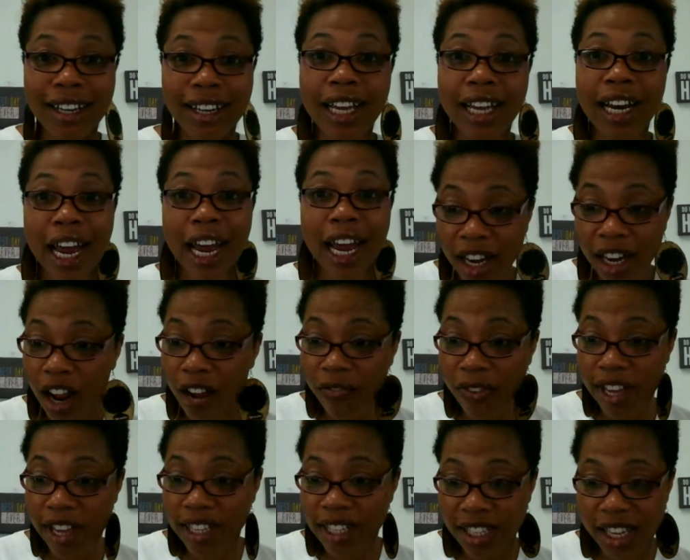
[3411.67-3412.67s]
And I get
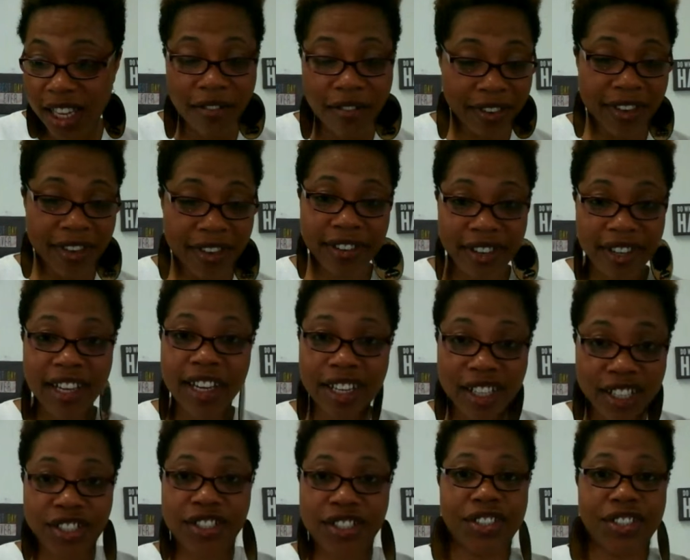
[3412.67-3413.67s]
off at
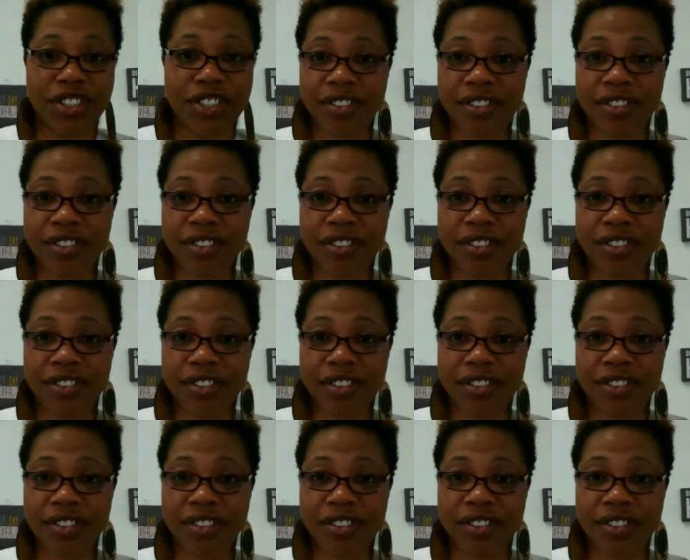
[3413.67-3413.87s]
7-ish.